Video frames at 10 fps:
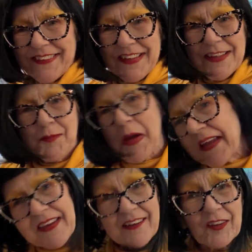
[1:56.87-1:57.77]
in my
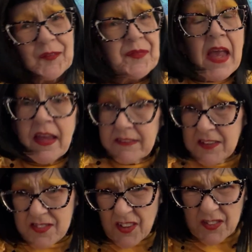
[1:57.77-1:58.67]
hair.
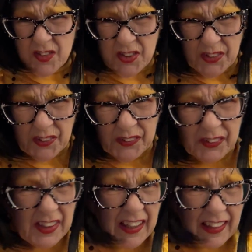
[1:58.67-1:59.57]
These are two
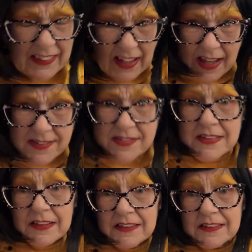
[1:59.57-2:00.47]

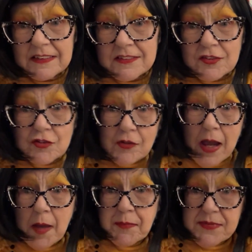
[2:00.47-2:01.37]
elastic
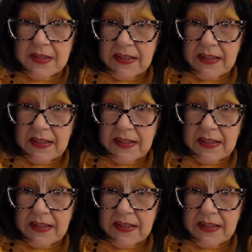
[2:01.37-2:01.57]
straps that